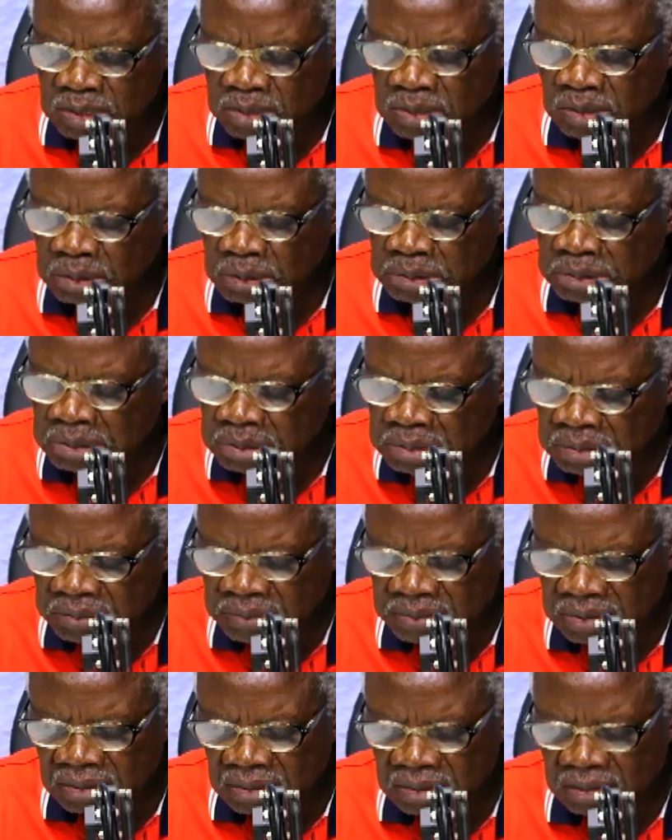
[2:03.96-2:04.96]
no
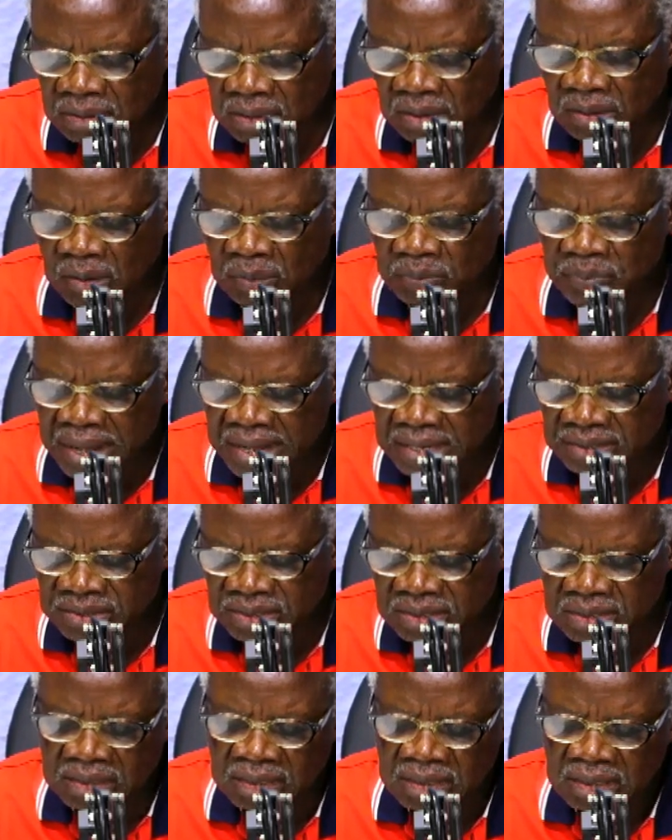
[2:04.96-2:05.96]
truth, nor
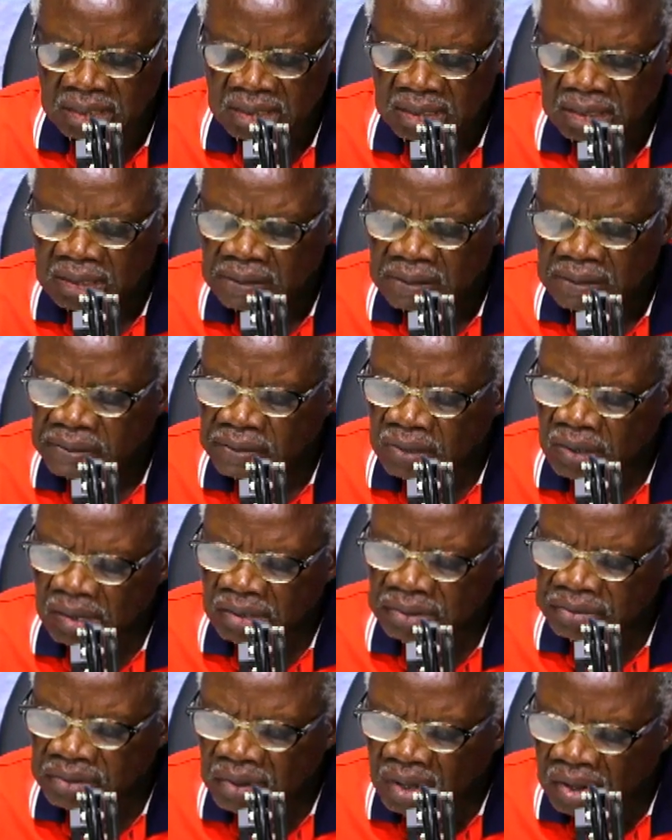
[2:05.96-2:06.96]
mercy, nor
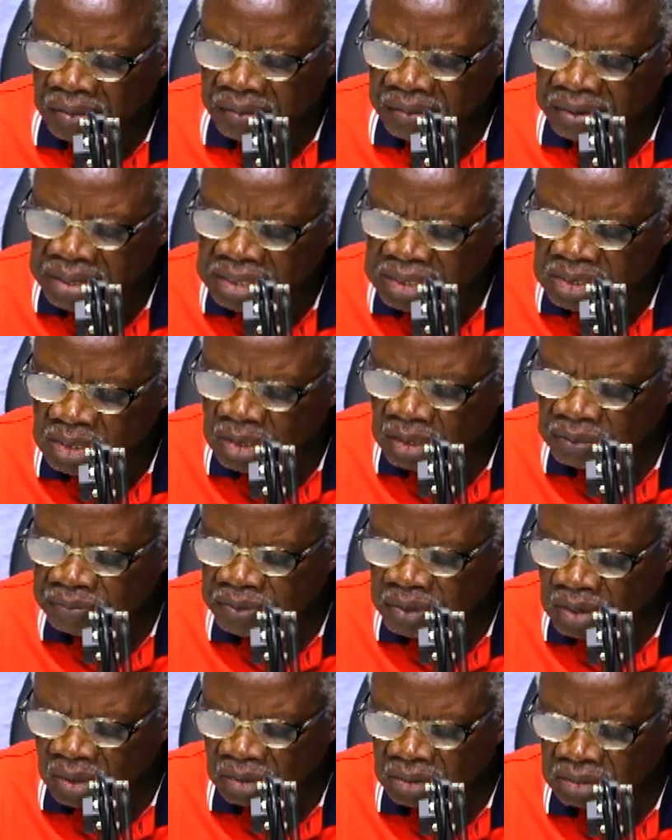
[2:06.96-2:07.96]
knowledge of
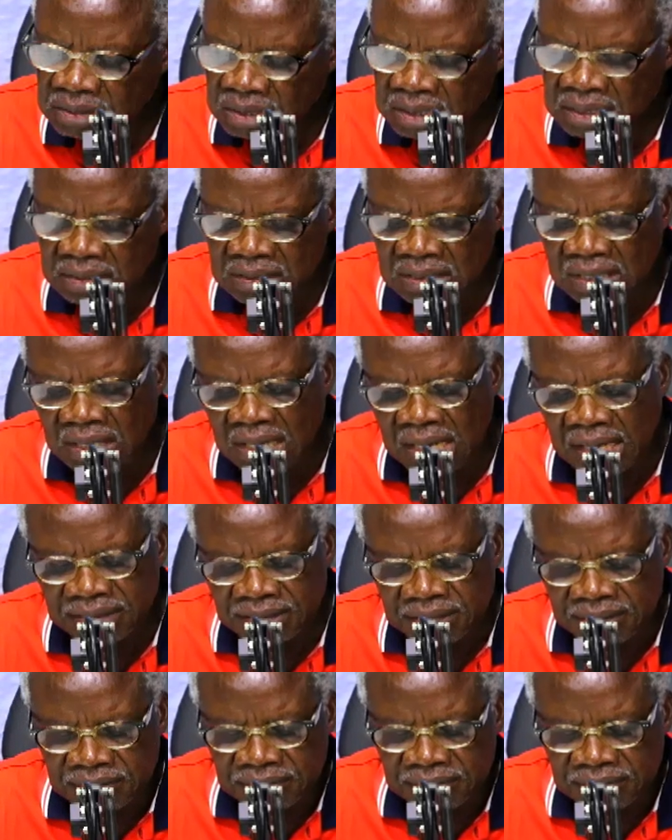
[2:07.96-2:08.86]
God in the land.